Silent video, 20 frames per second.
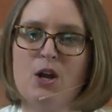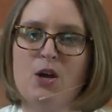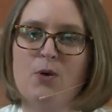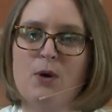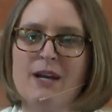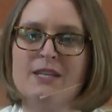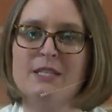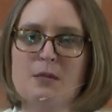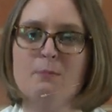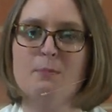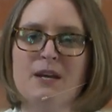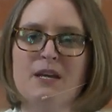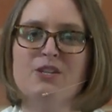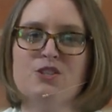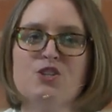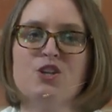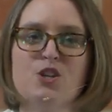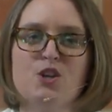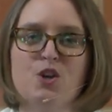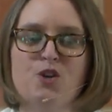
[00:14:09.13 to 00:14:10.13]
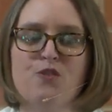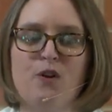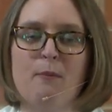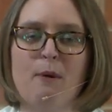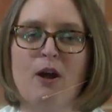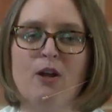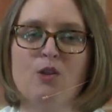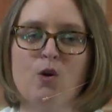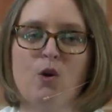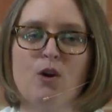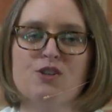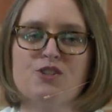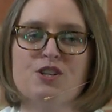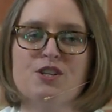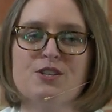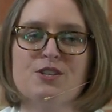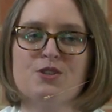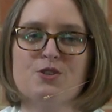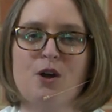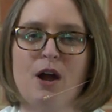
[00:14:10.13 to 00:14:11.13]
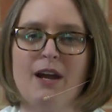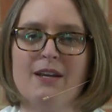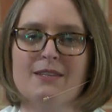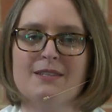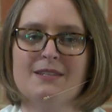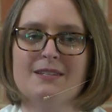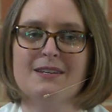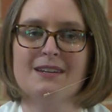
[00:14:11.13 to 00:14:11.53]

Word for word: Grace and peace to you from our Lord Jesus Christ.